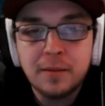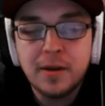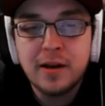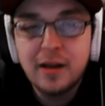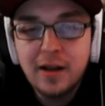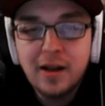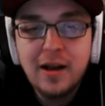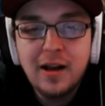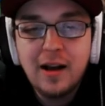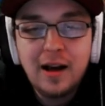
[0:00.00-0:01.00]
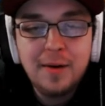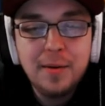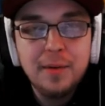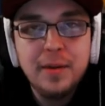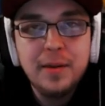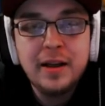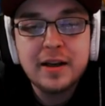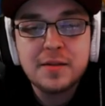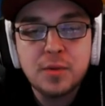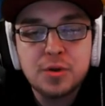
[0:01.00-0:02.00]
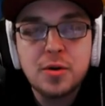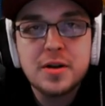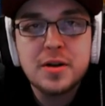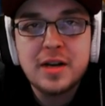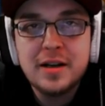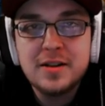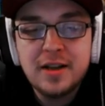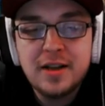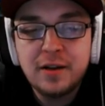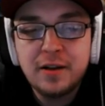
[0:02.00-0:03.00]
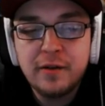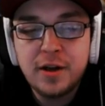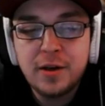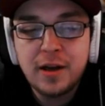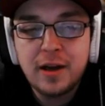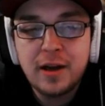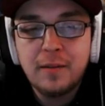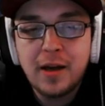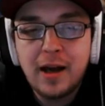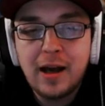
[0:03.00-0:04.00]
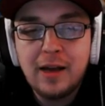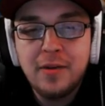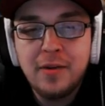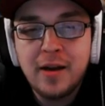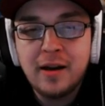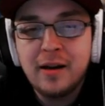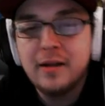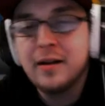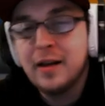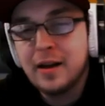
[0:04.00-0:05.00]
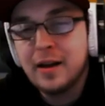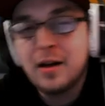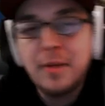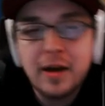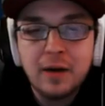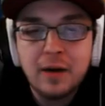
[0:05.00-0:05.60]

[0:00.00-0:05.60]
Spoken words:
But I remember being so excited seeing it in the video game, and then it coming out, I